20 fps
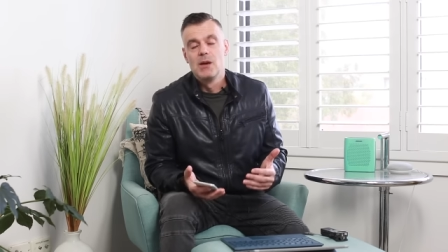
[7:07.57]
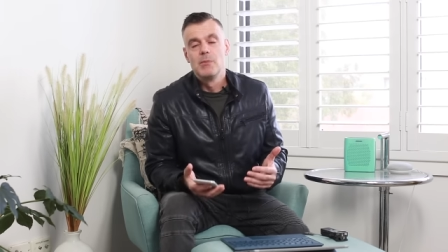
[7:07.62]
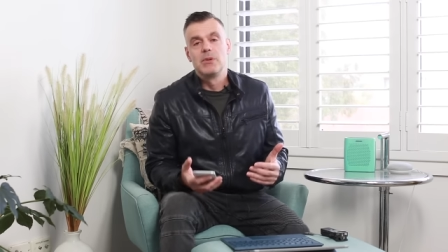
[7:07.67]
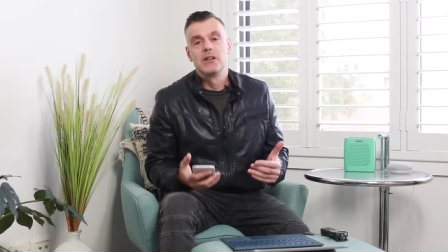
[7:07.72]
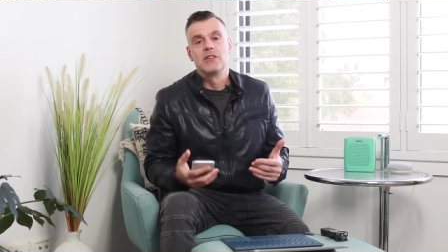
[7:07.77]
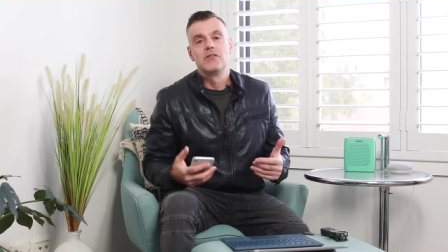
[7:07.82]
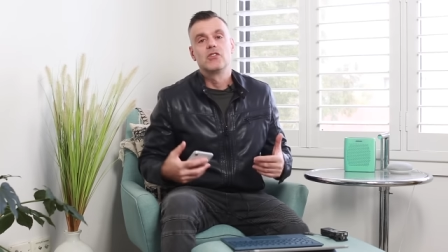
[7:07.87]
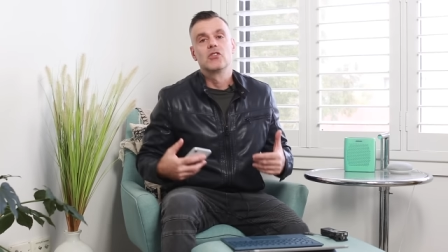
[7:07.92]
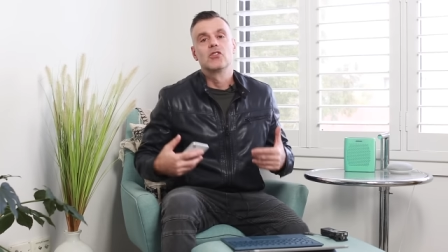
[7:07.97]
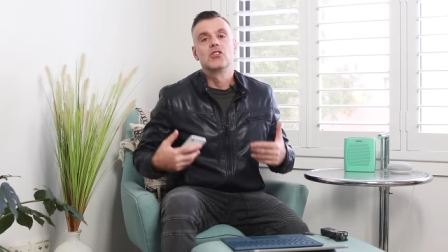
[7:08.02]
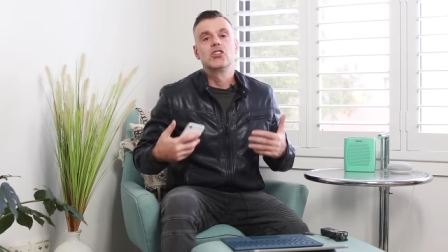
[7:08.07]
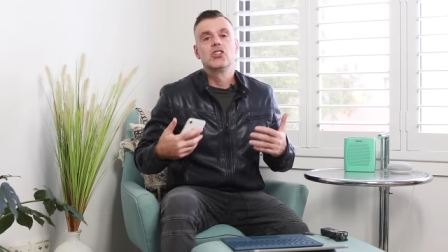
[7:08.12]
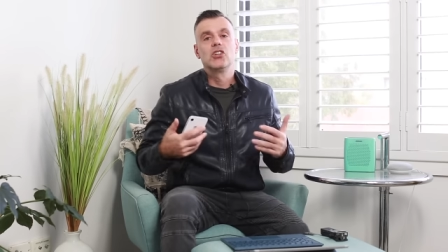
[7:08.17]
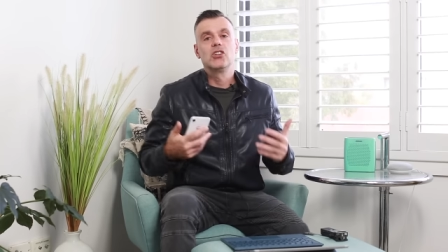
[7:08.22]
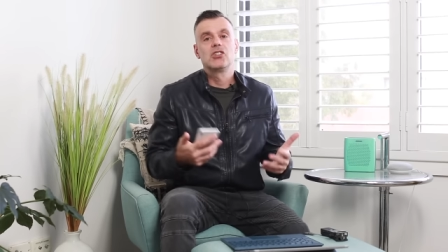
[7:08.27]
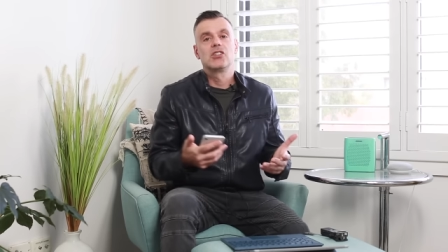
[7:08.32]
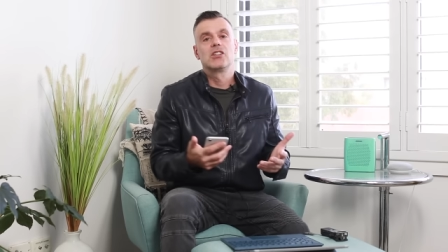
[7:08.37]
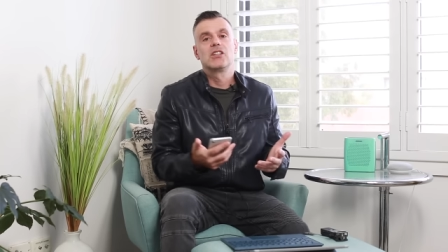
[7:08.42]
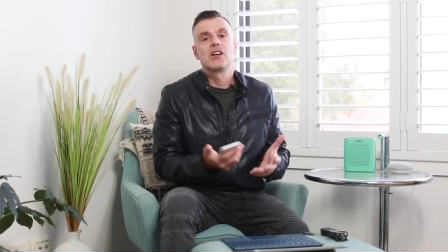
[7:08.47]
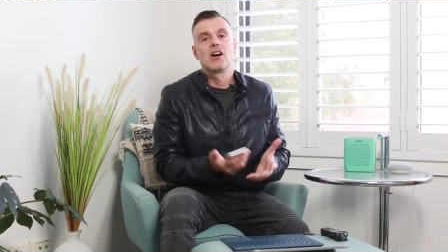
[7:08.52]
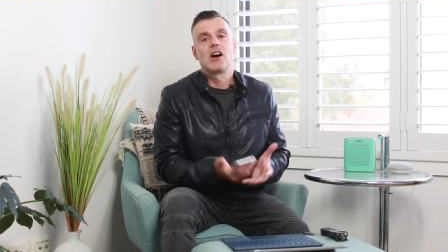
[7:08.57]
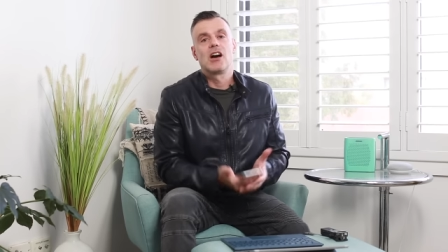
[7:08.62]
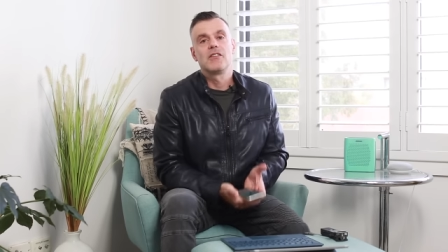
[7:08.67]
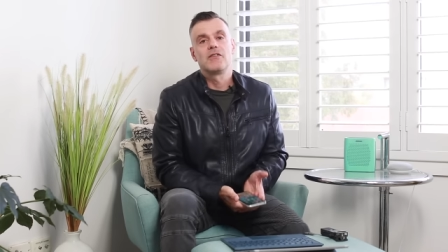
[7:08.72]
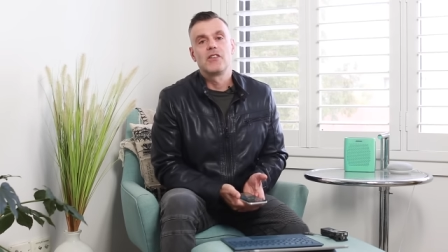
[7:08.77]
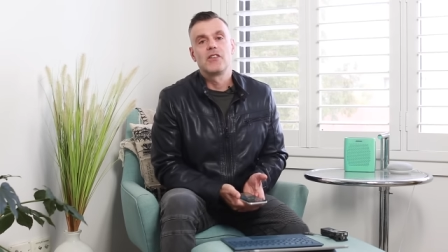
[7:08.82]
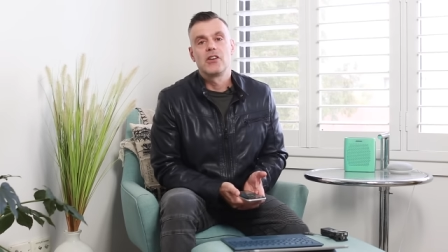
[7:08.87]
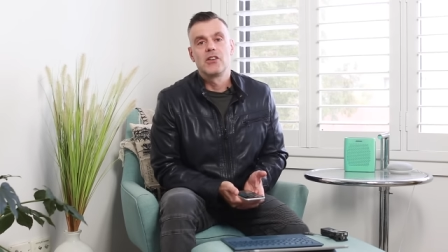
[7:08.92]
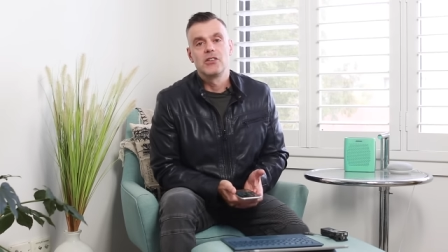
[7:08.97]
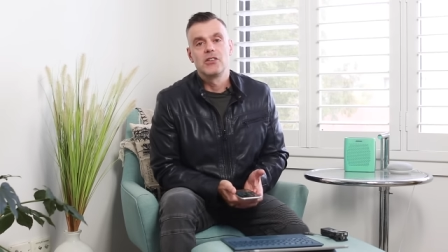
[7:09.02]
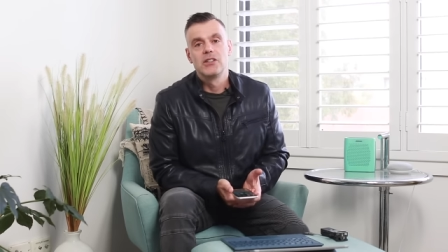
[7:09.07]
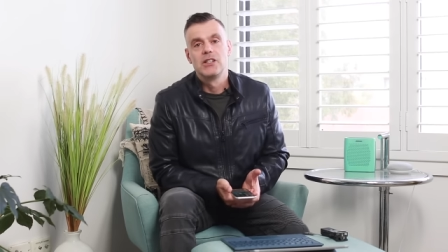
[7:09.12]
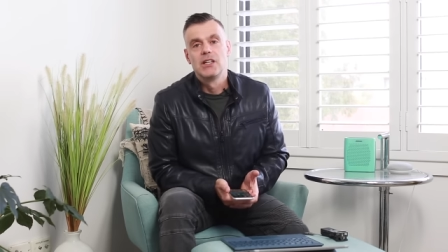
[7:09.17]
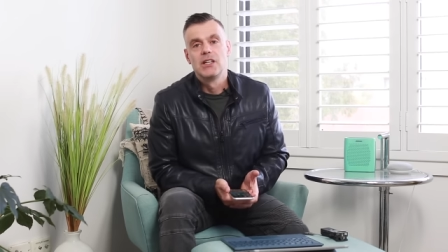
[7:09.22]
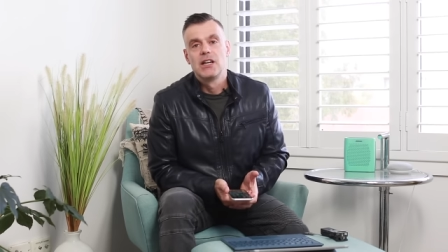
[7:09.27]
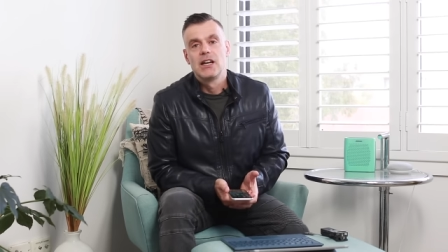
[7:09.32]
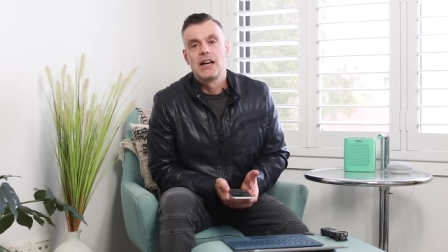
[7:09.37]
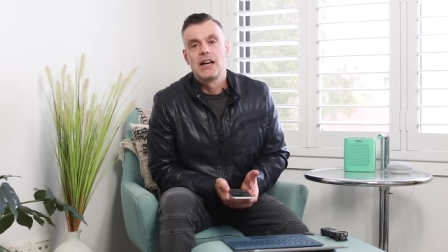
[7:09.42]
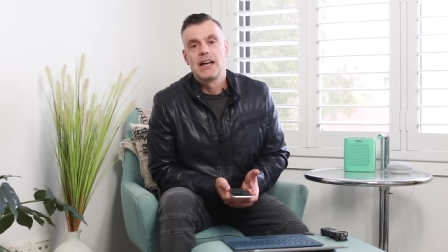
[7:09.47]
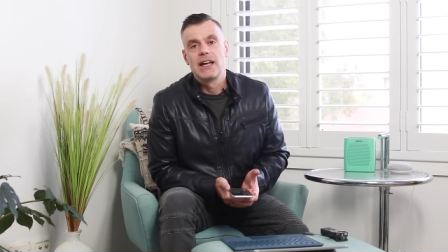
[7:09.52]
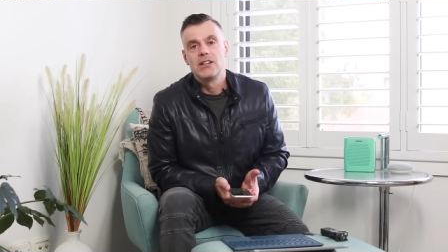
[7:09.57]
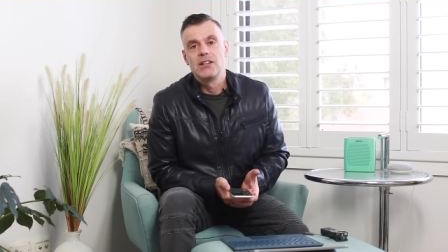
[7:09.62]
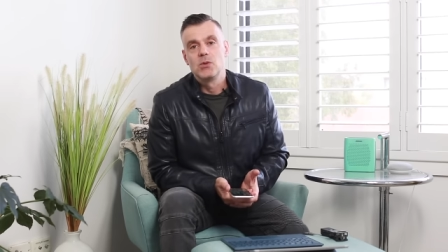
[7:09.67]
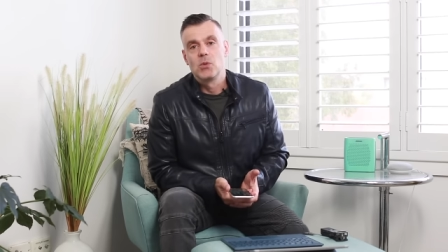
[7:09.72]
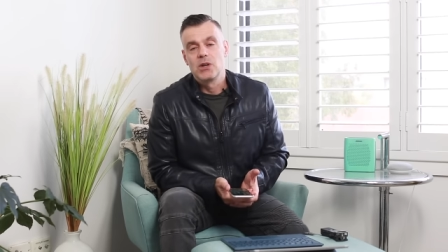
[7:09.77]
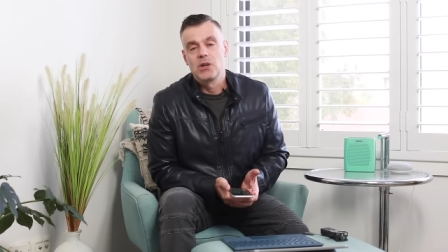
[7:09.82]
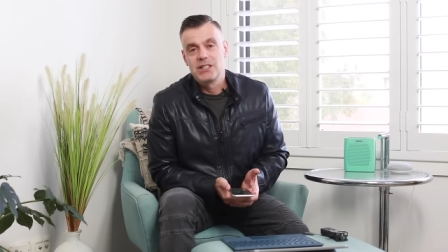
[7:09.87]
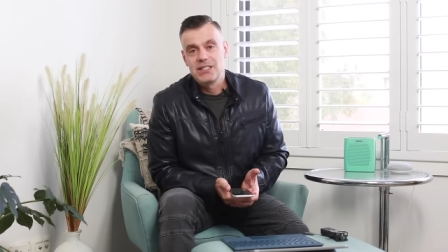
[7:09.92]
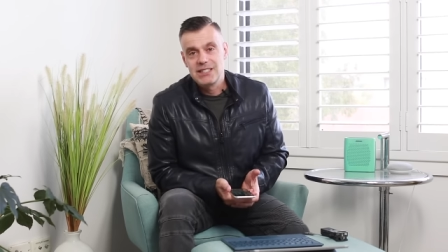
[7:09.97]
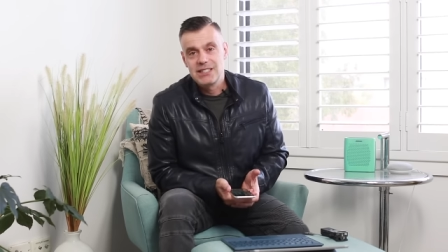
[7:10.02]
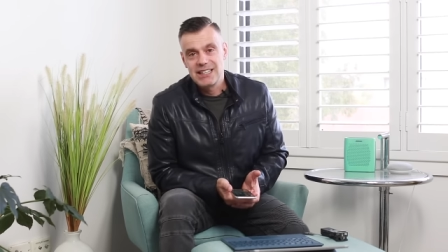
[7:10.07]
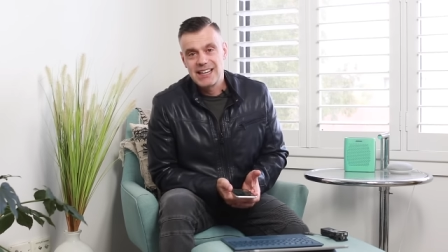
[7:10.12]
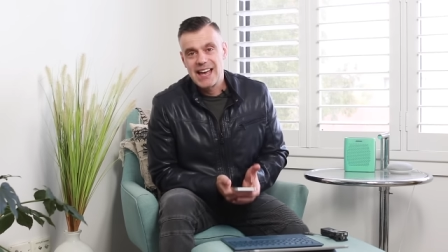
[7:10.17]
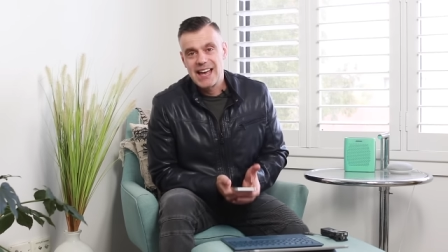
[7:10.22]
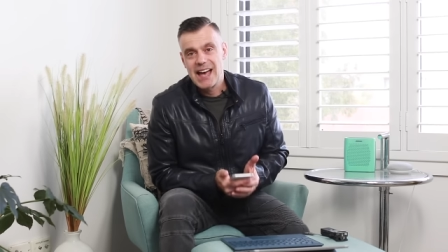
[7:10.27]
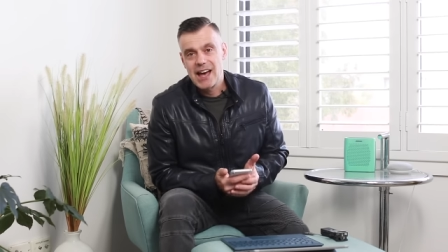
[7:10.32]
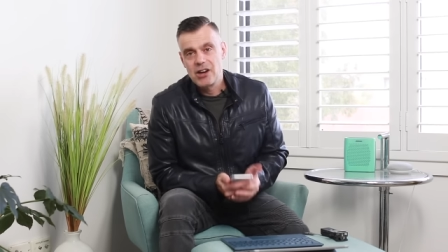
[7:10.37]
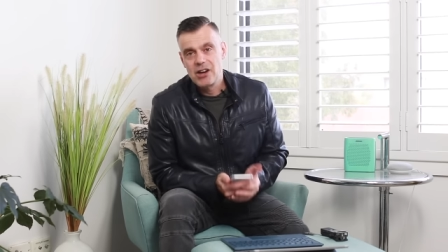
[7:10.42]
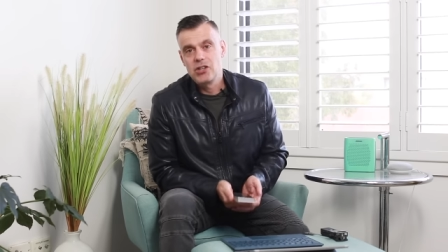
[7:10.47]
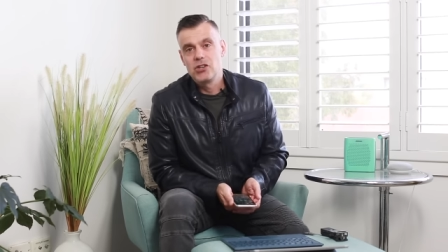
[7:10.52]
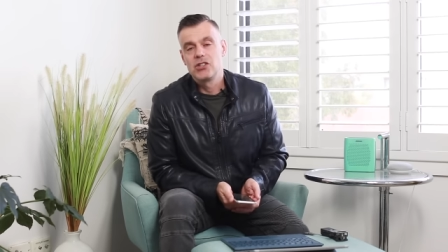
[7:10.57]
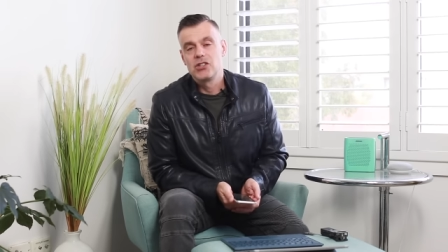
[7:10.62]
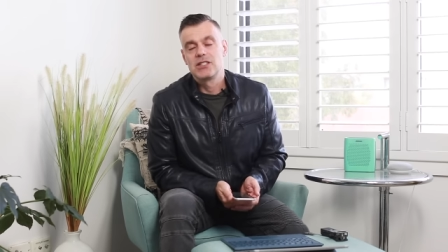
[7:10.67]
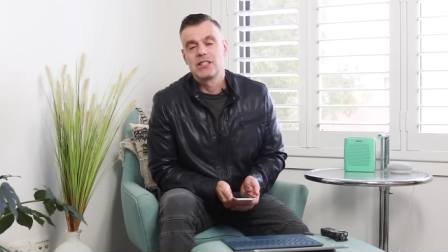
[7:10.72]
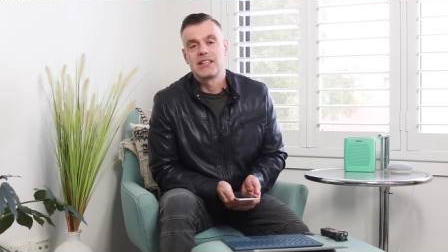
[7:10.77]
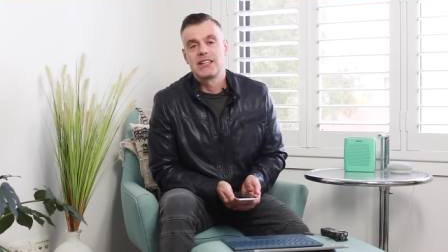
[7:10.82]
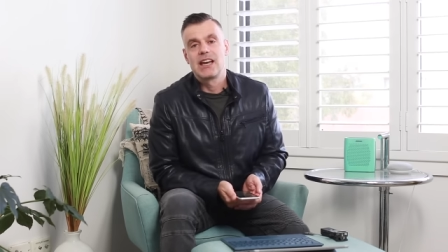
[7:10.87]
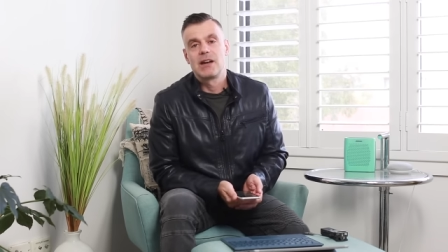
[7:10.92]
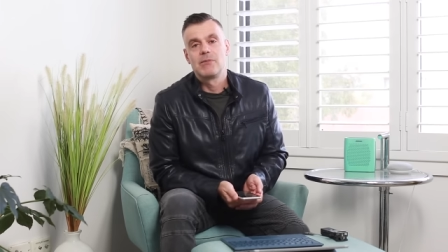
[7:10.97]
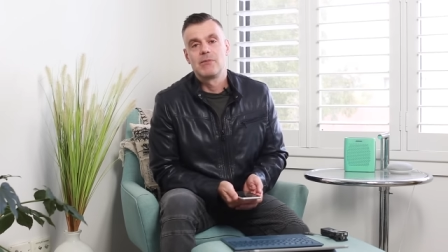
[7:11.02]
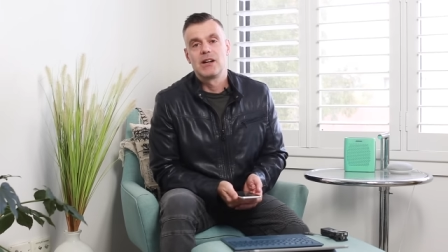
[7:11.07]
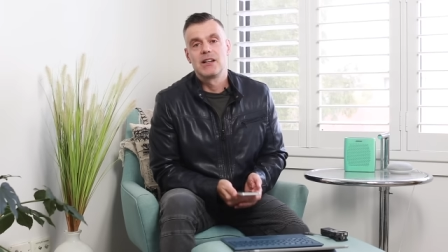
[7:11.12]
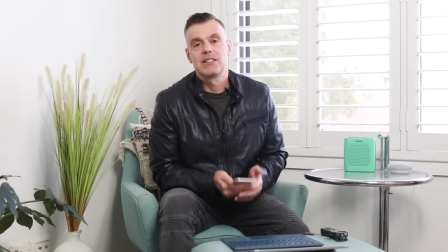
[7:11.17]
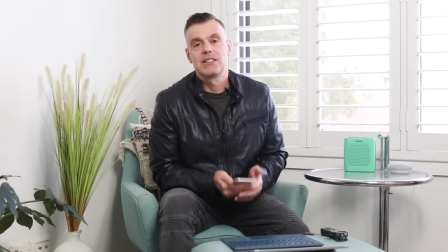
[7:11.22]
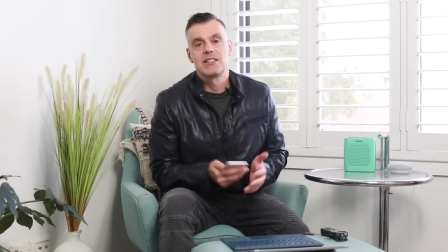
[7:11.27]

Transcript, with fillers: But if you're new to the iPhone and you want to see how to use the camera,